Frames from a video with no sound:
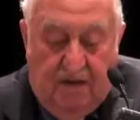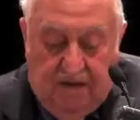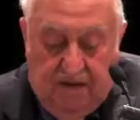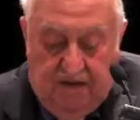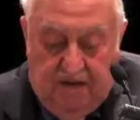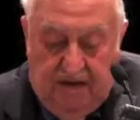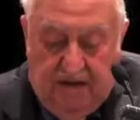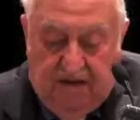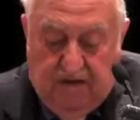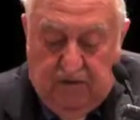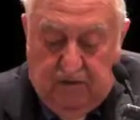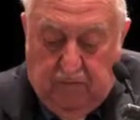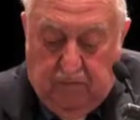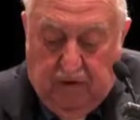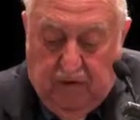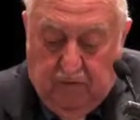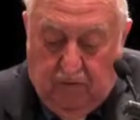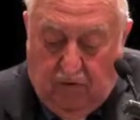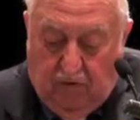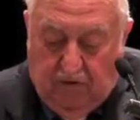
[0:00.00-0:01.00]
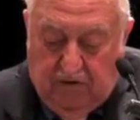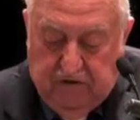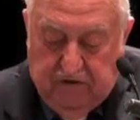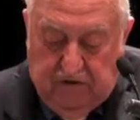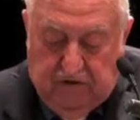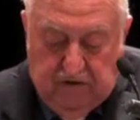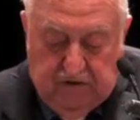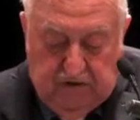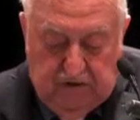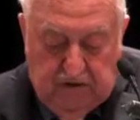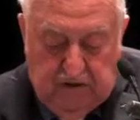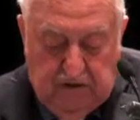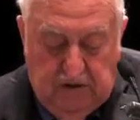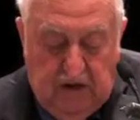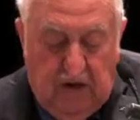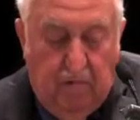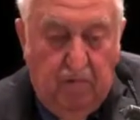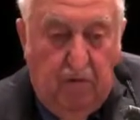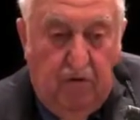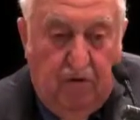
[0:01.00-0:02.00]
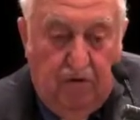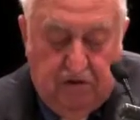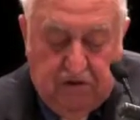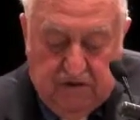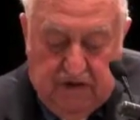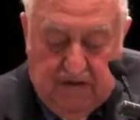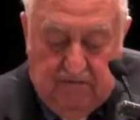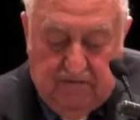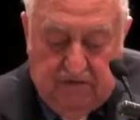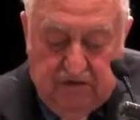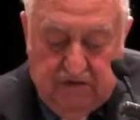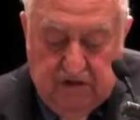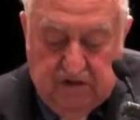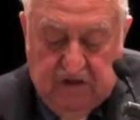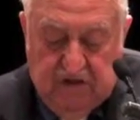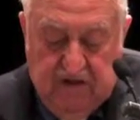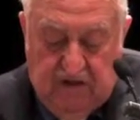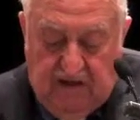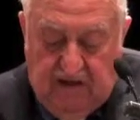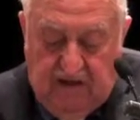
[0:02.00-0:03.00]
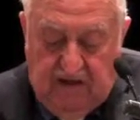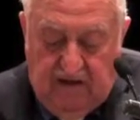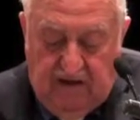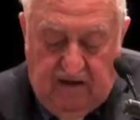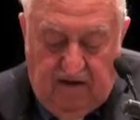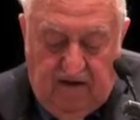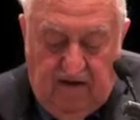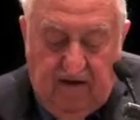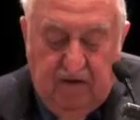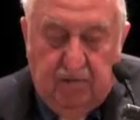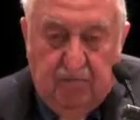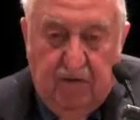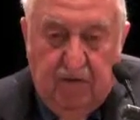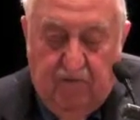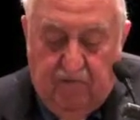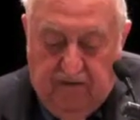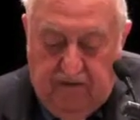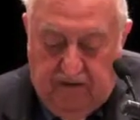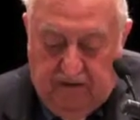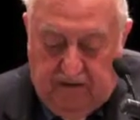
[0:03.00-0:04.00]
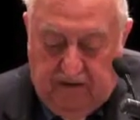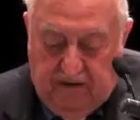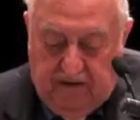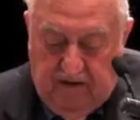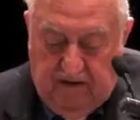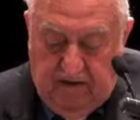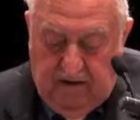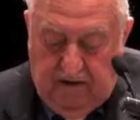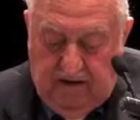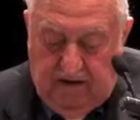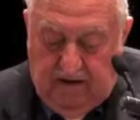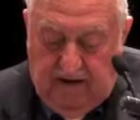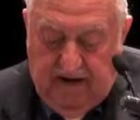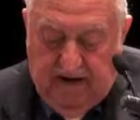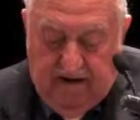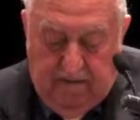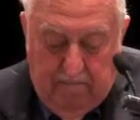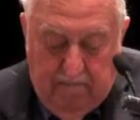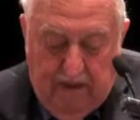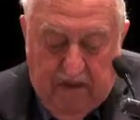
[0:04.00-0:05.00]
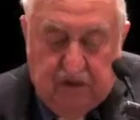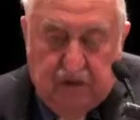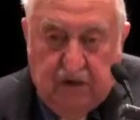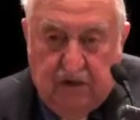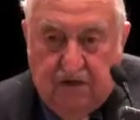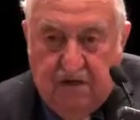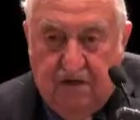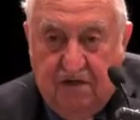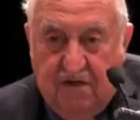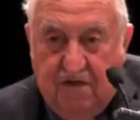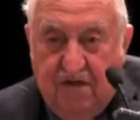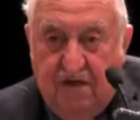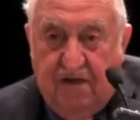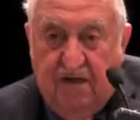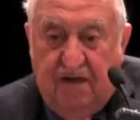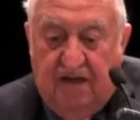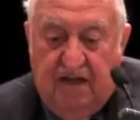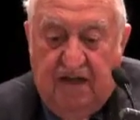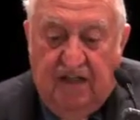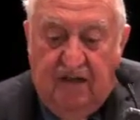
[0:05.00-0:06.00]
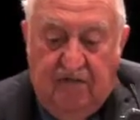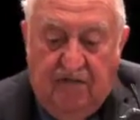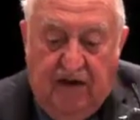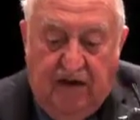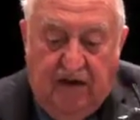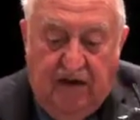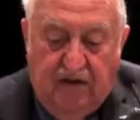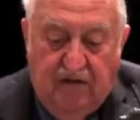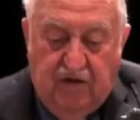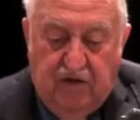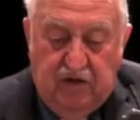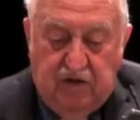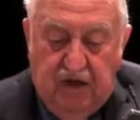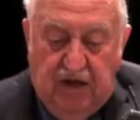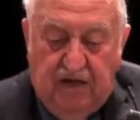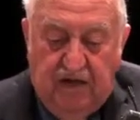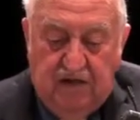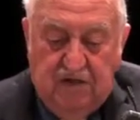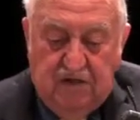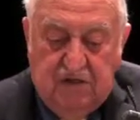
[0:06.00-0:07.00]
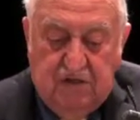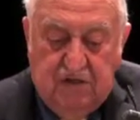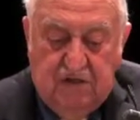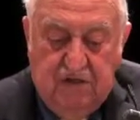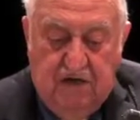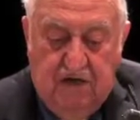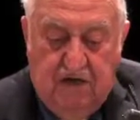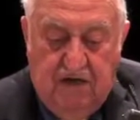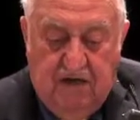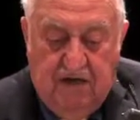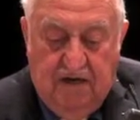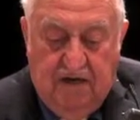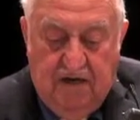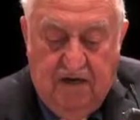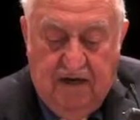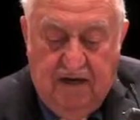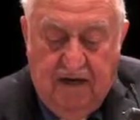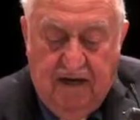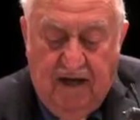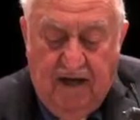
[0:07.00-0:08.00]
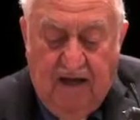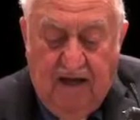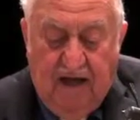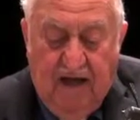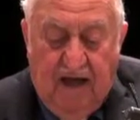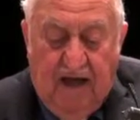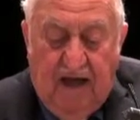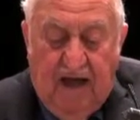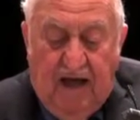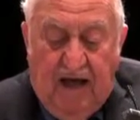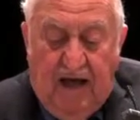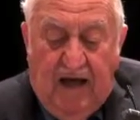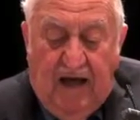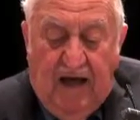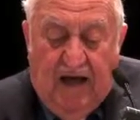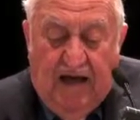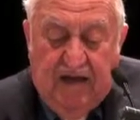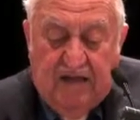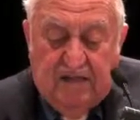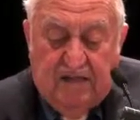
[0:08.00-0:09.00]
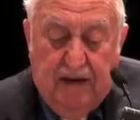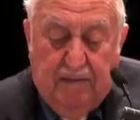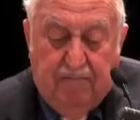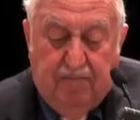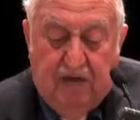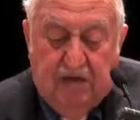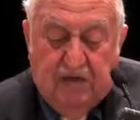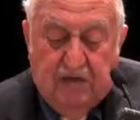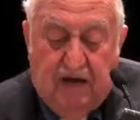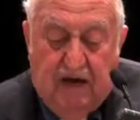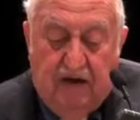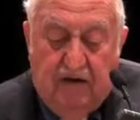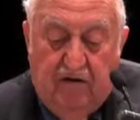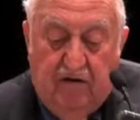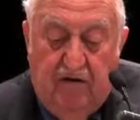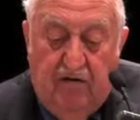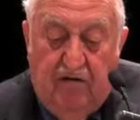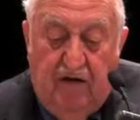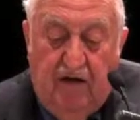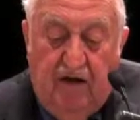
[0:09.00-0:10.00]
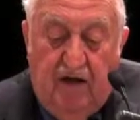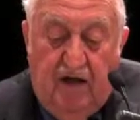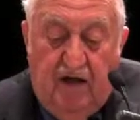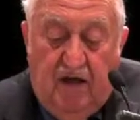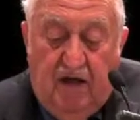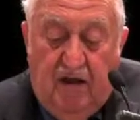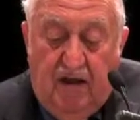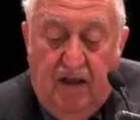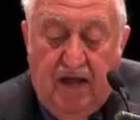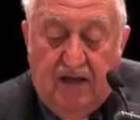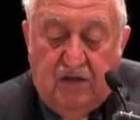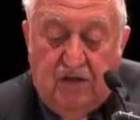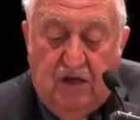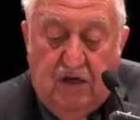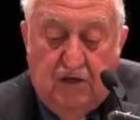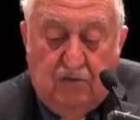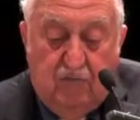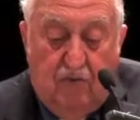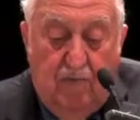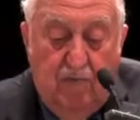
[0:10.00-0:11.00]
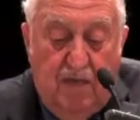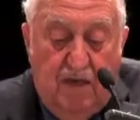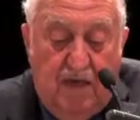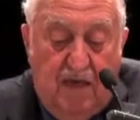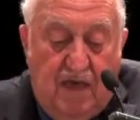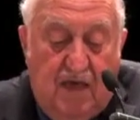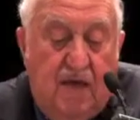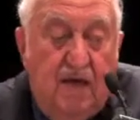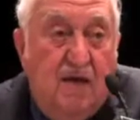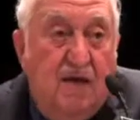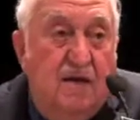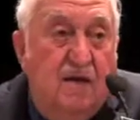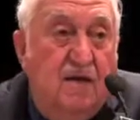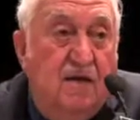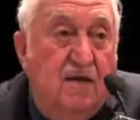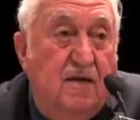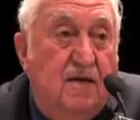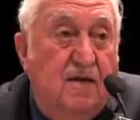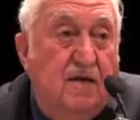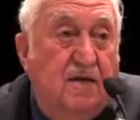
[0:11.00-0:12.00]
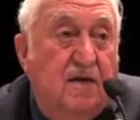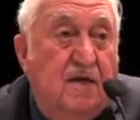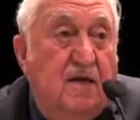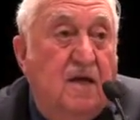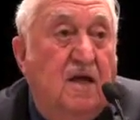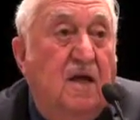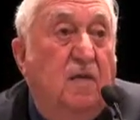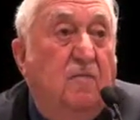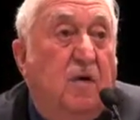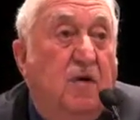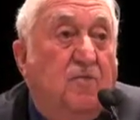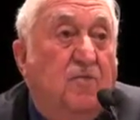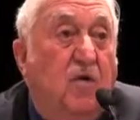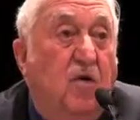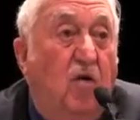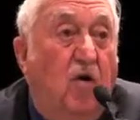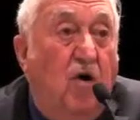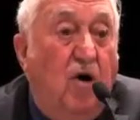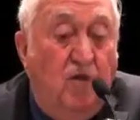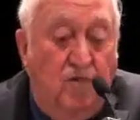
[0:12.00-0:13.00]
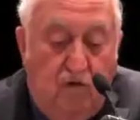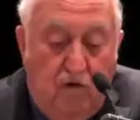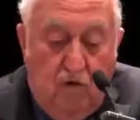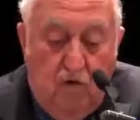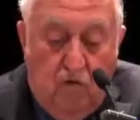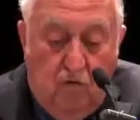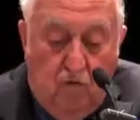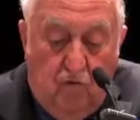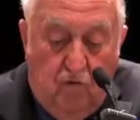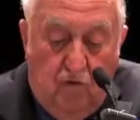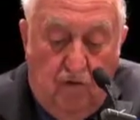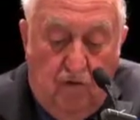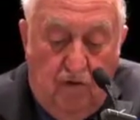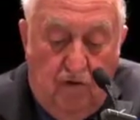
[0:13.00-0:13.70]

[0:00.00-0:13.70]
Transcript: and Supreme Court Justice Paul Stevens leaves me feeling like a midget in the Valley of the Giants. I accept this honor not just for me, but for all of you